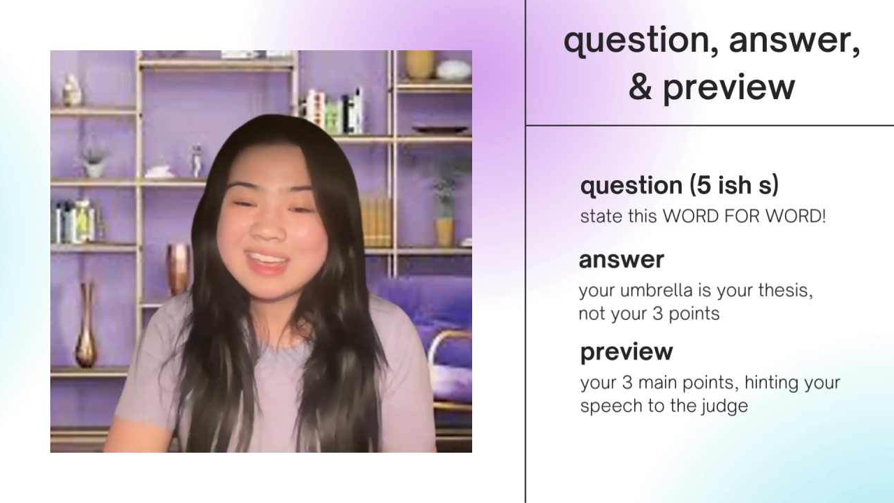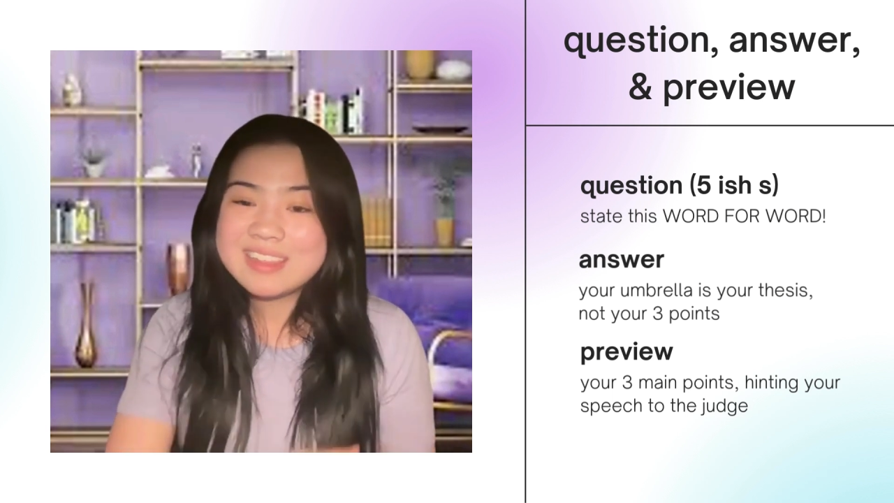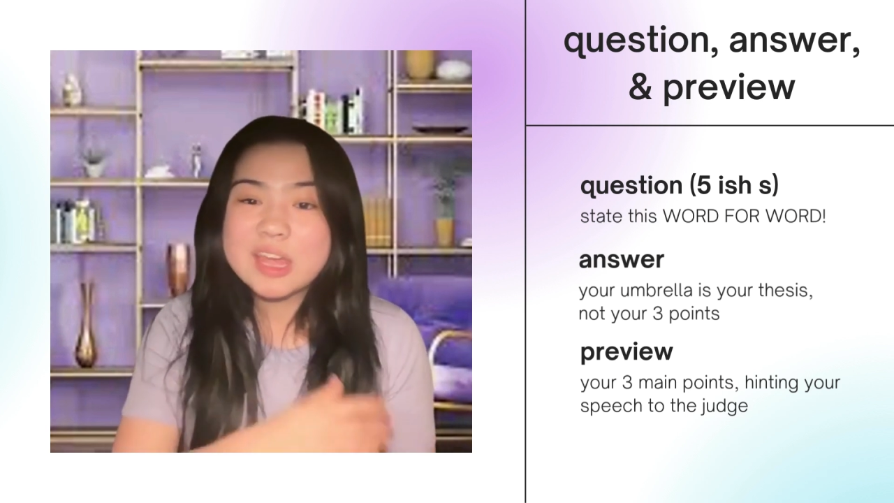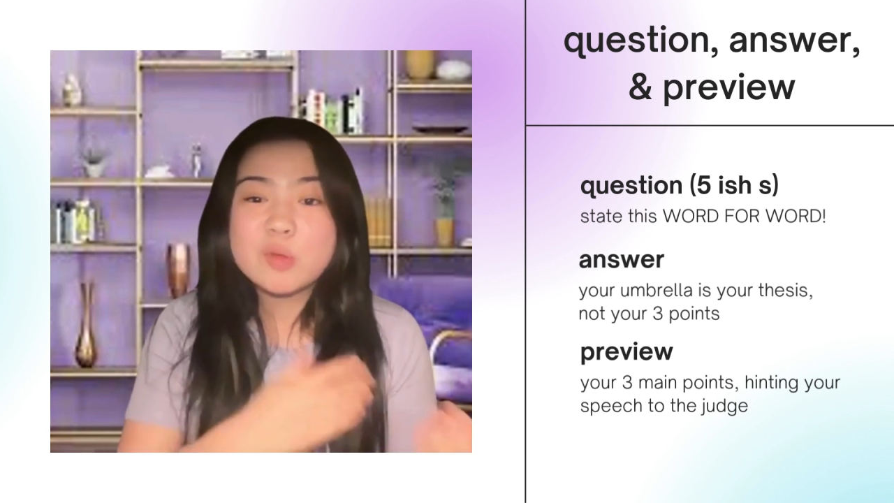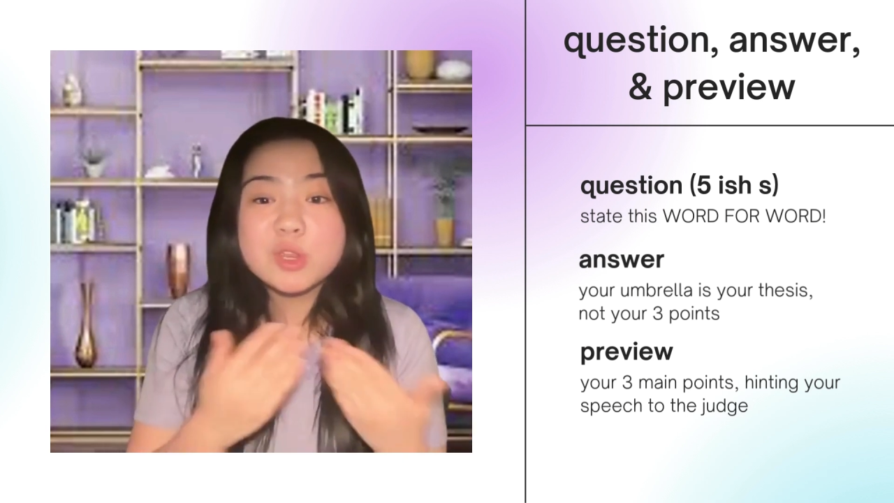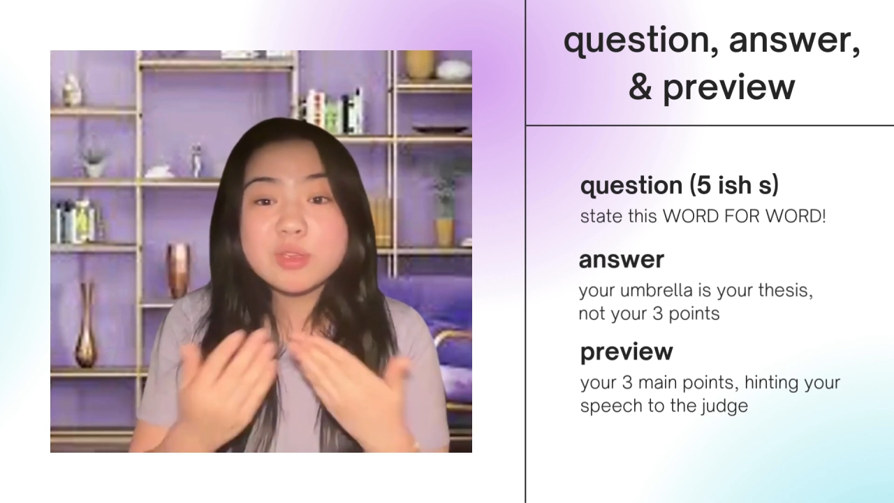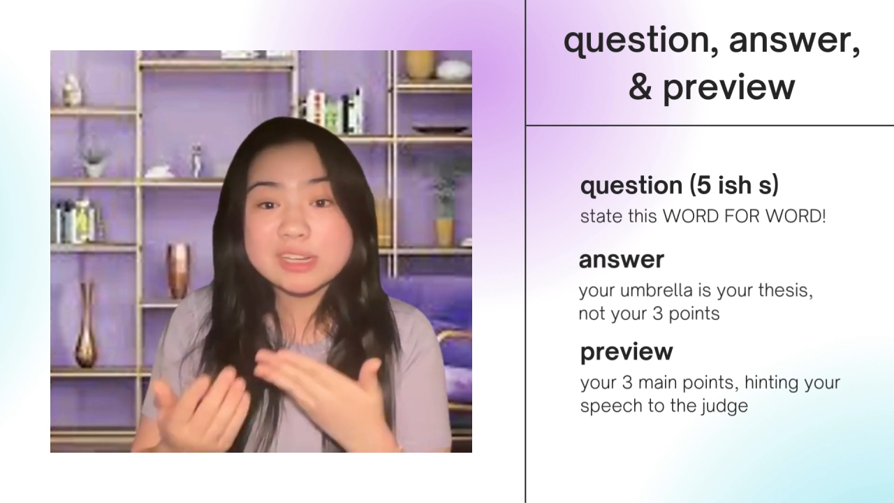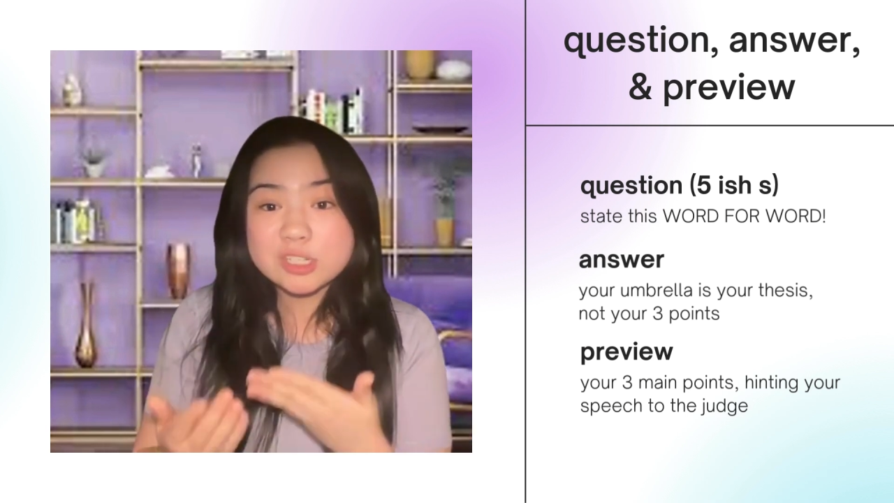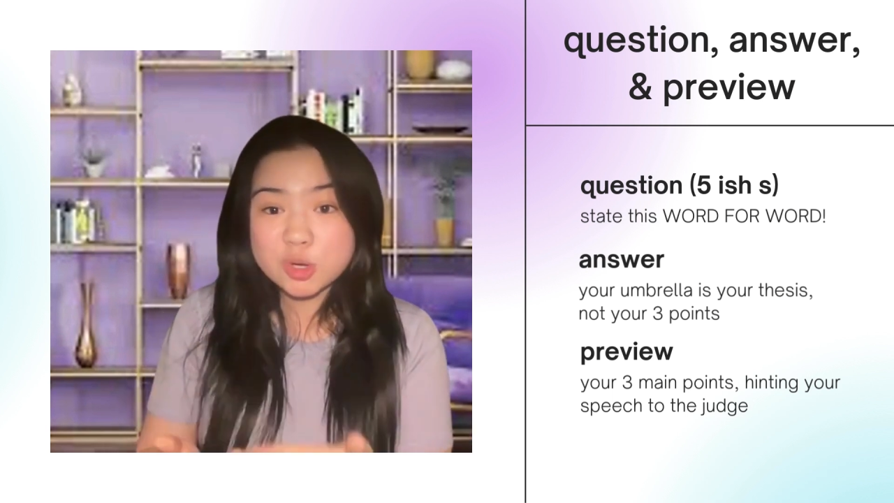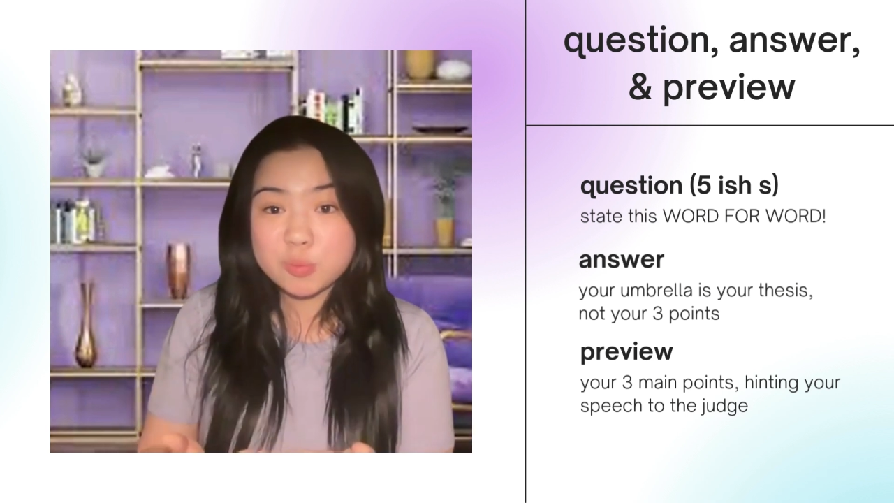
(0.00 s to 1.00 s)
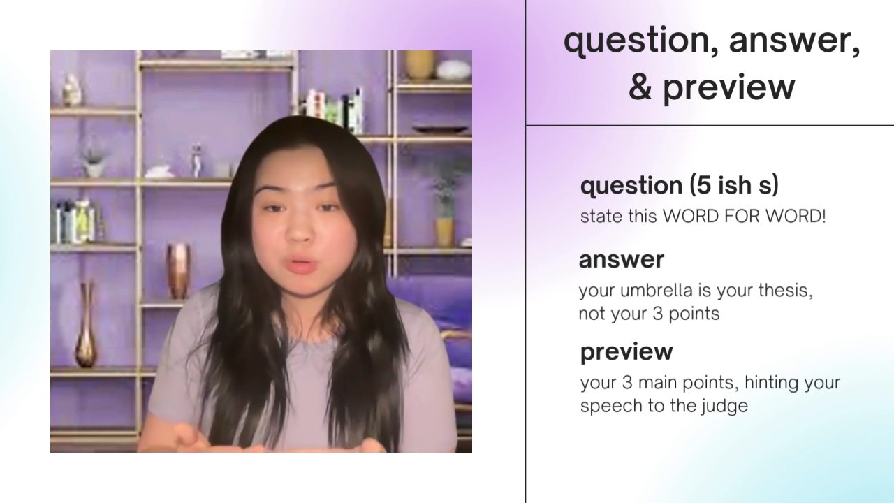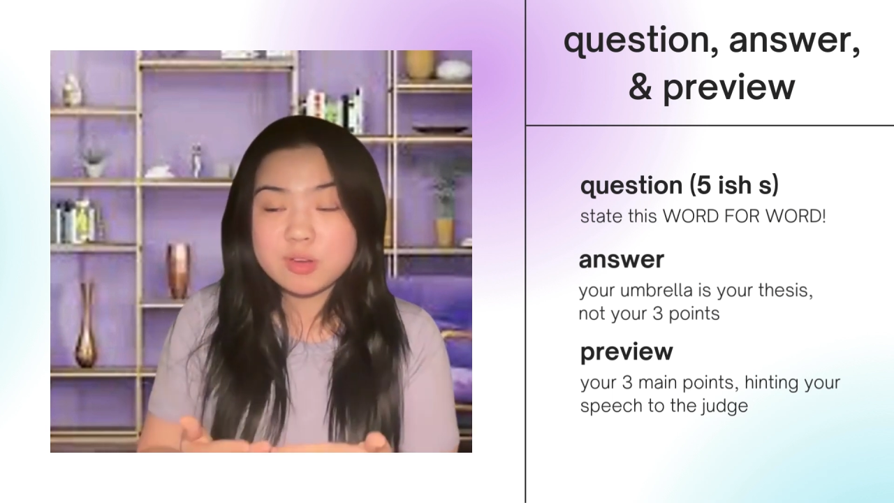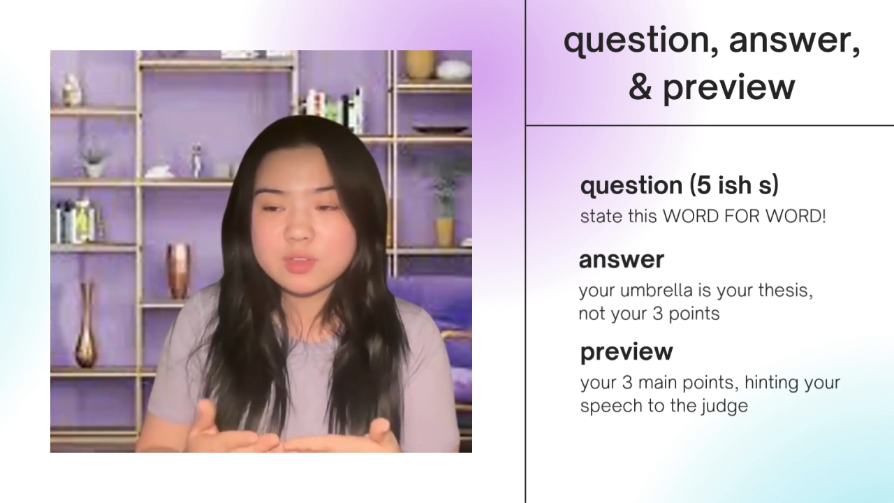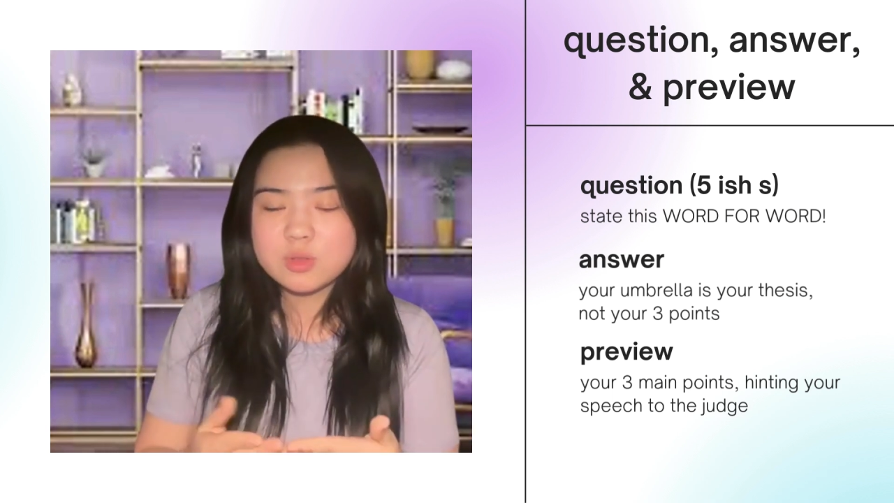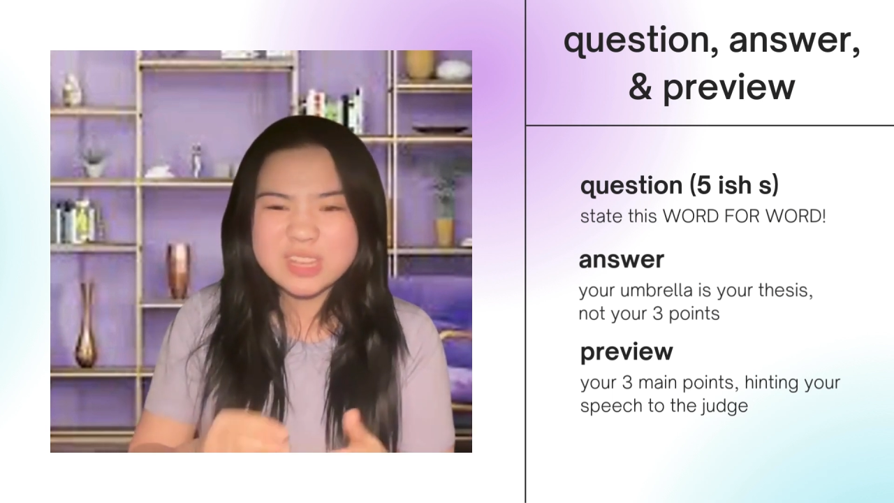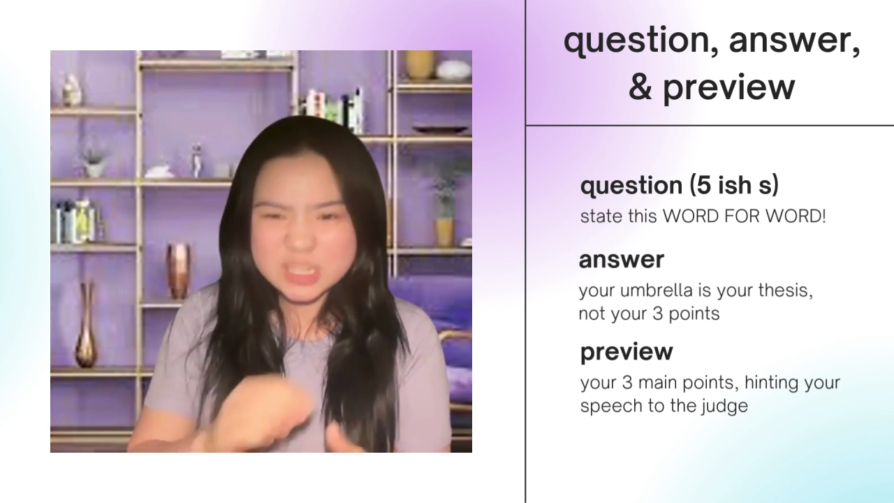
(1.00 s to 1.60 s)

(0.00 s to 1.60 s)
Then when you get into your preview,